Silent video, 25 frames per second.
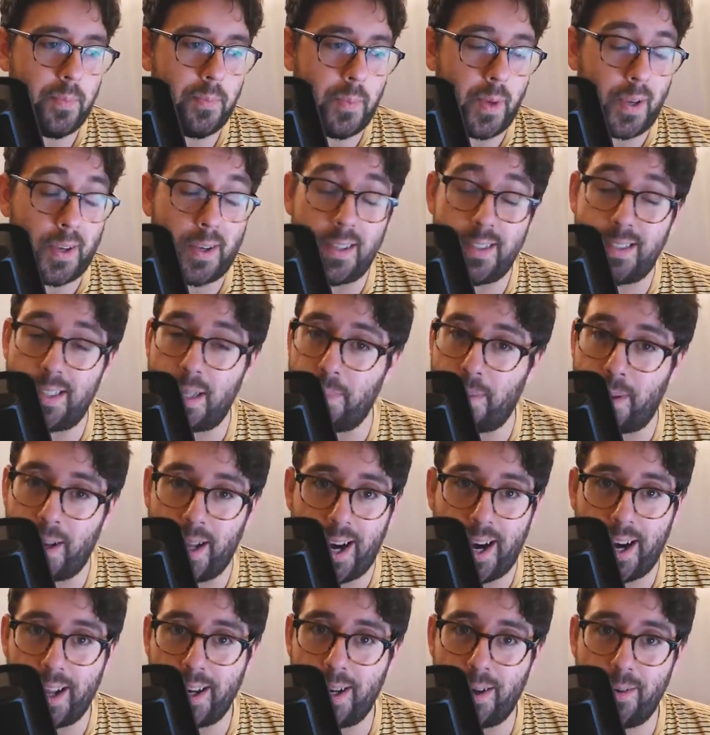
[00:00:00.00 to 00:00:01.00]
We could see
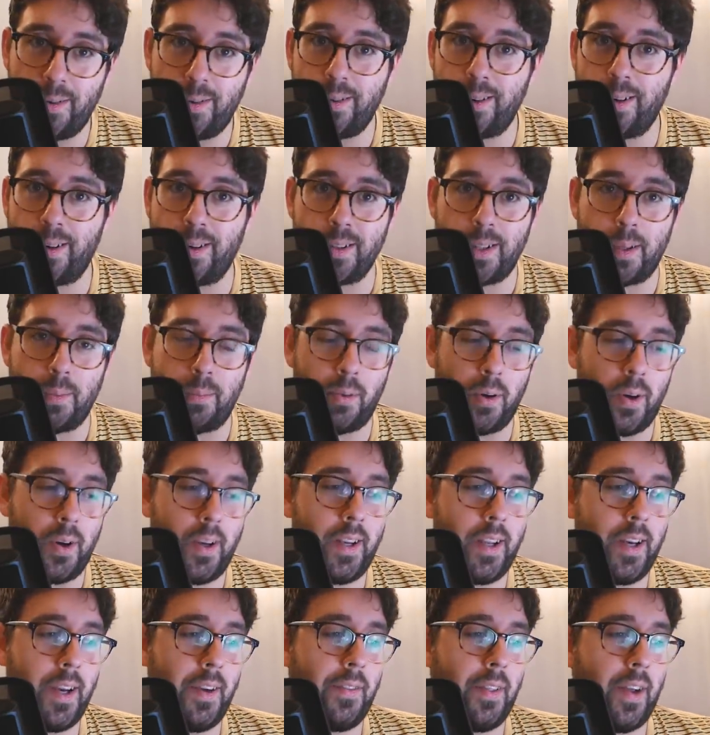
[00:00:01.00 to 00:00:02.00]
Bernardo or De
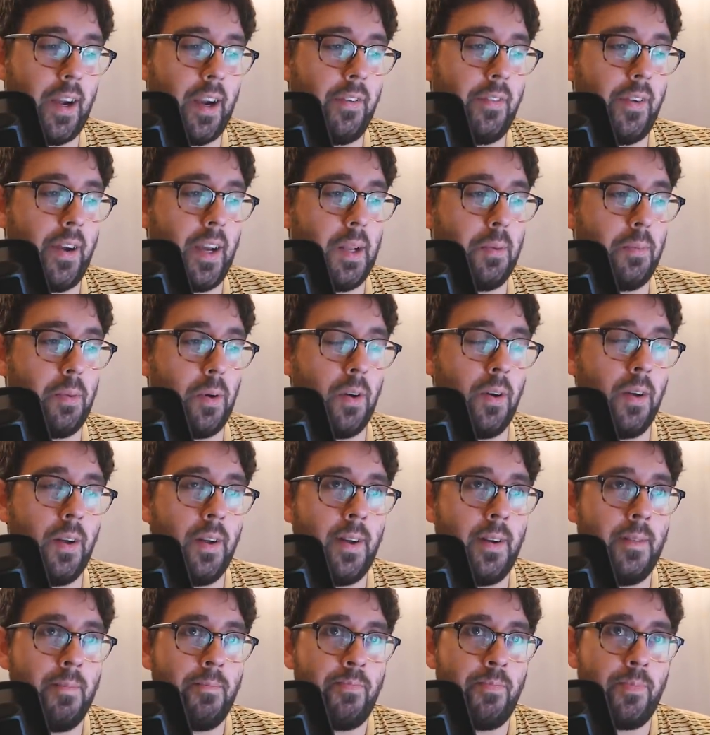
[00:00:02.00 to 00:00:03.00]
Bruyne if they're available.
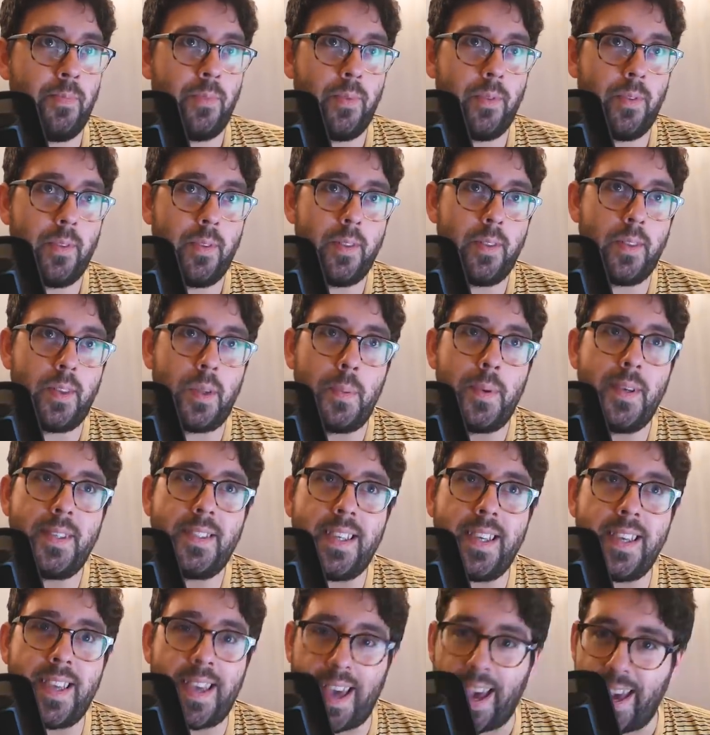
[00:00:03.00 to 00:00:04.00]
Do we
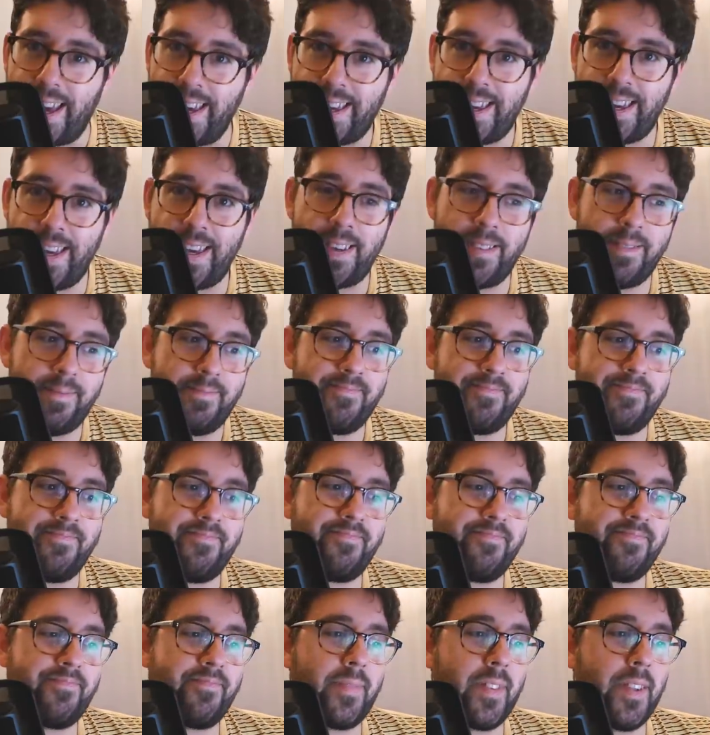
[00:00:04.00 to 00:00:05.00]
see Cakey?
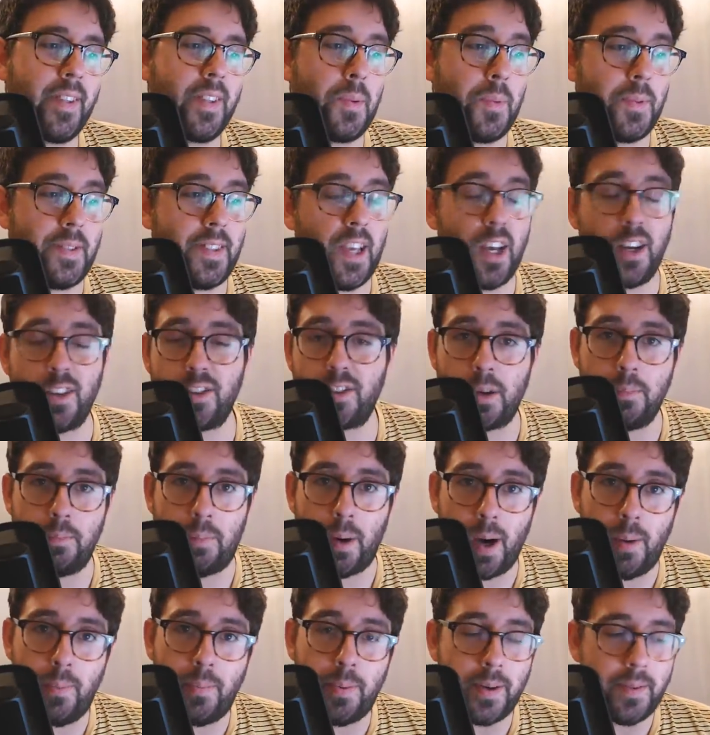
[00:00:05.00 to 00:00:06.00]
Do we see Oscar
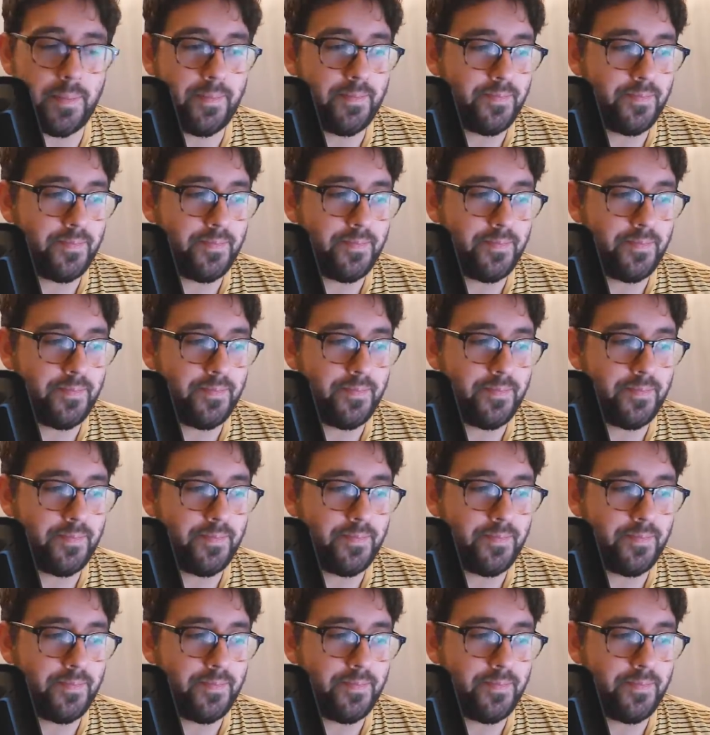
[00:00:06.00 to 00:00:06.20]
Bobb?